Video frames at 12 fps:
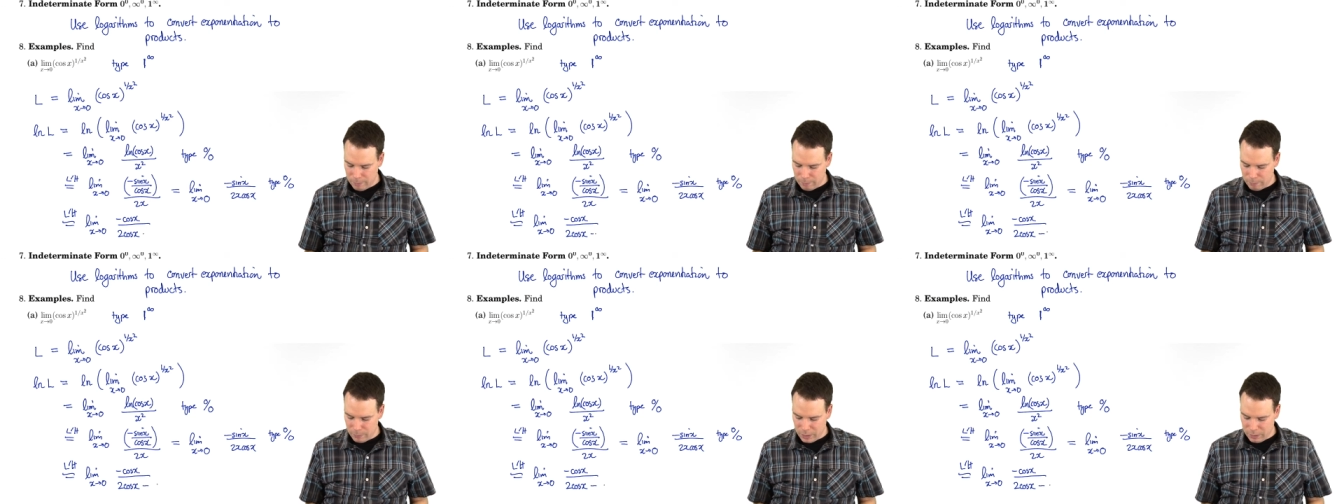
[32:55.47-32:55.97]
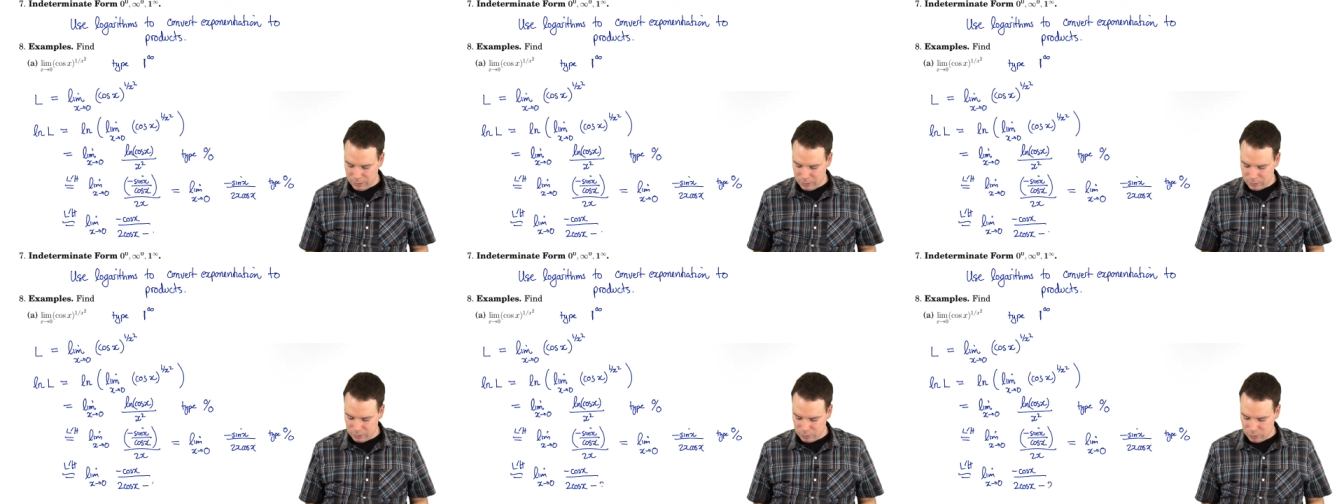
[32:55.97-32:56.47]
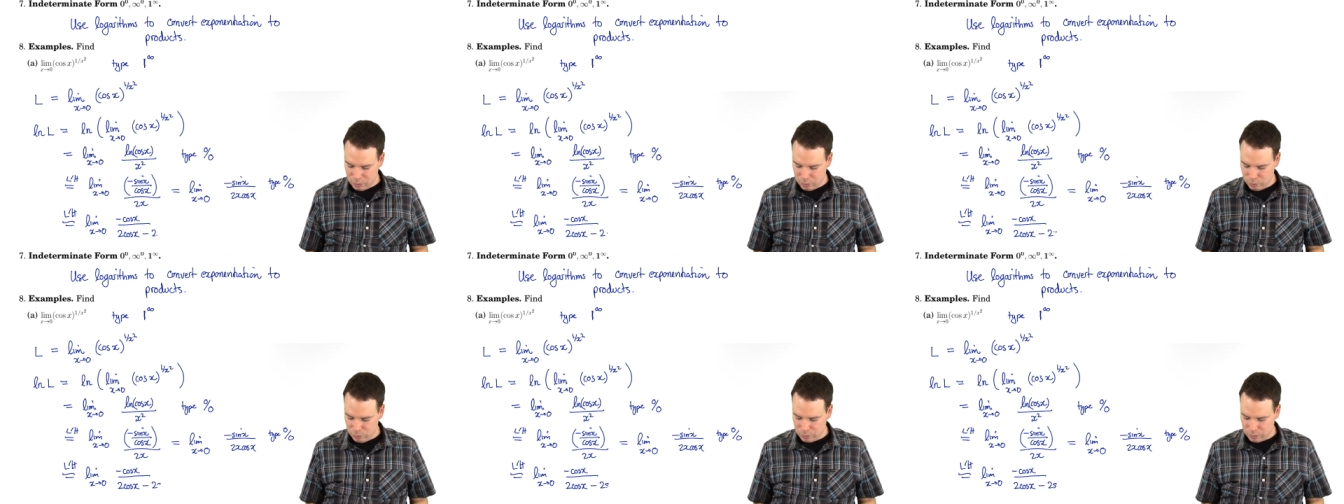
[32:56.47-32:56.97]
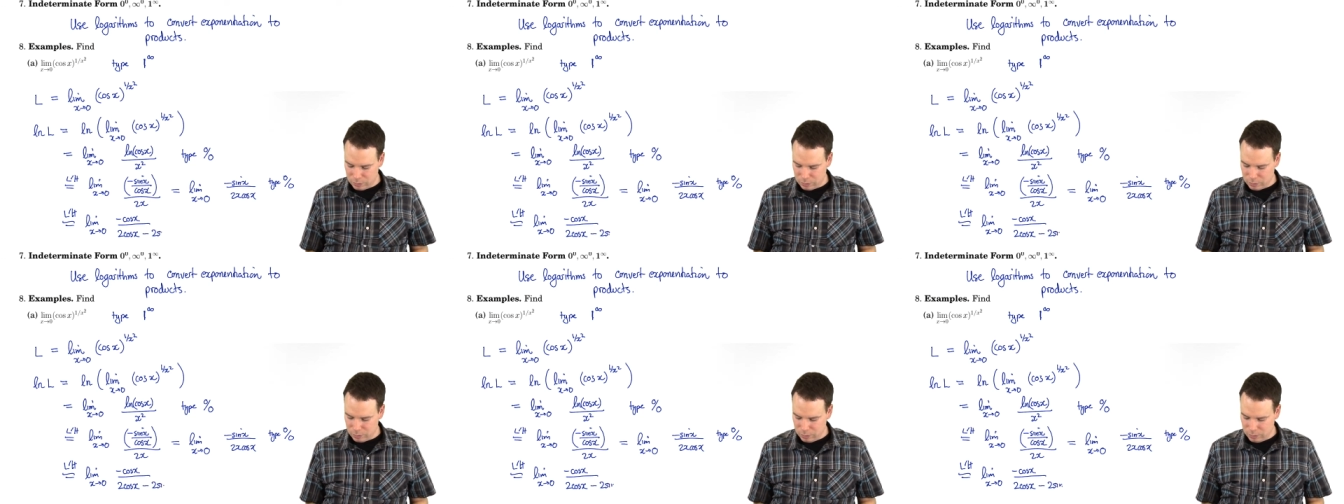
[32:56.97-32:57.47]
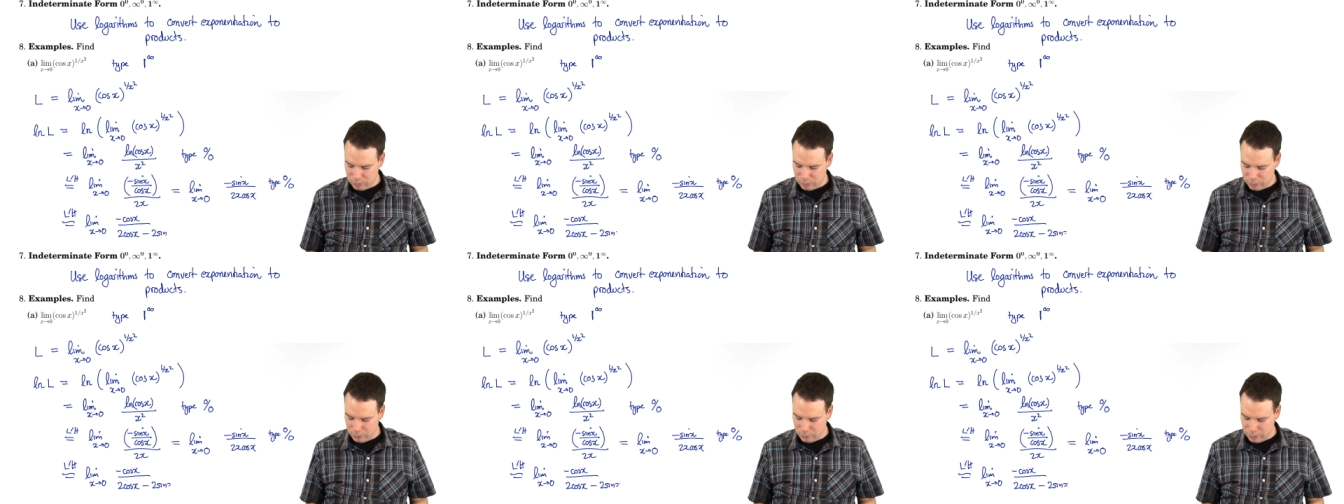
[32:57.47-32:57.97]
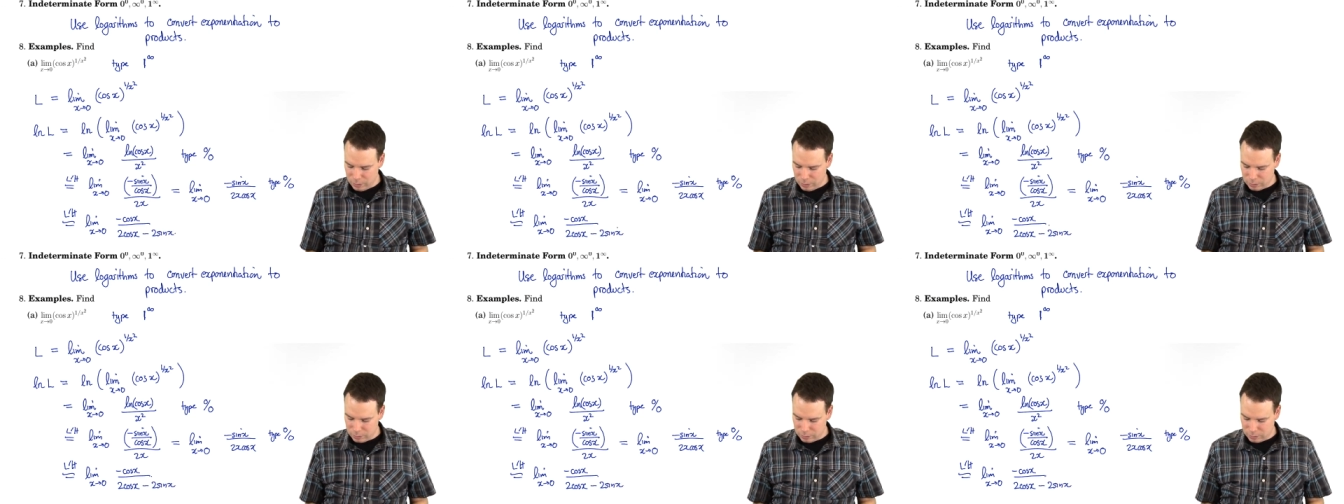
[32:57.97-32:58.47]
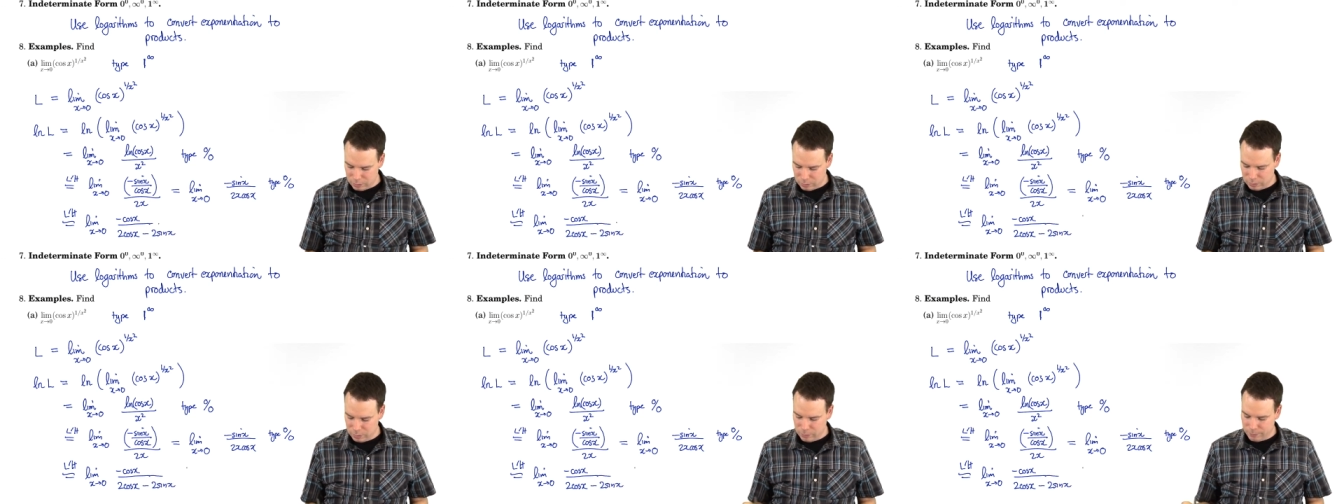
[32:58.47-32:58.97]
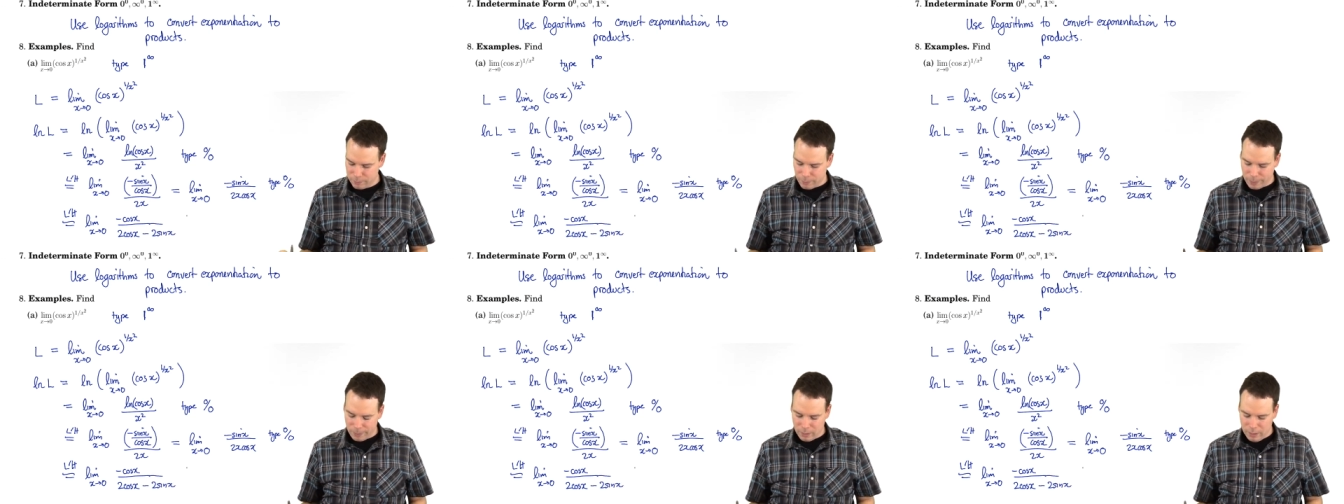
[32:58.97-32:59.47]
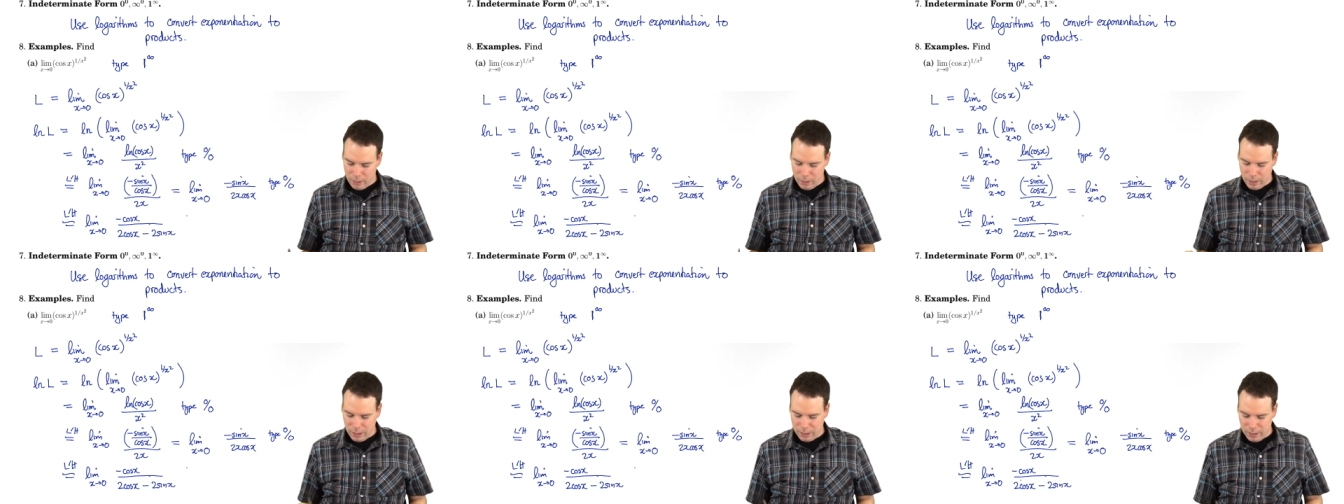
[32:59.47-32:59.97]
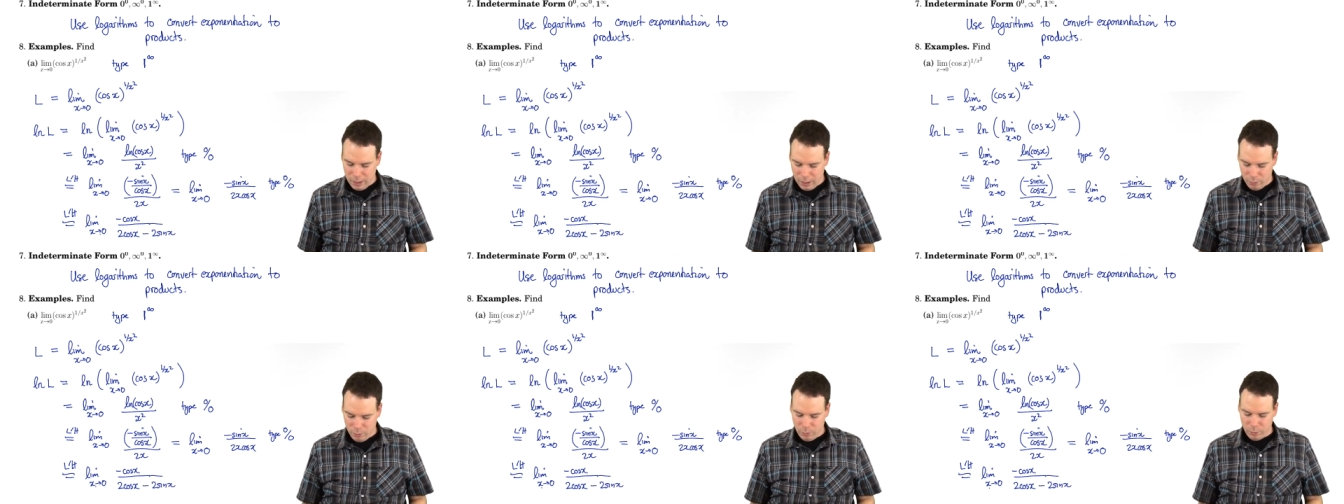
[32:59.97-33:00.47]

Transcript: minus 2 sine of x. And now when we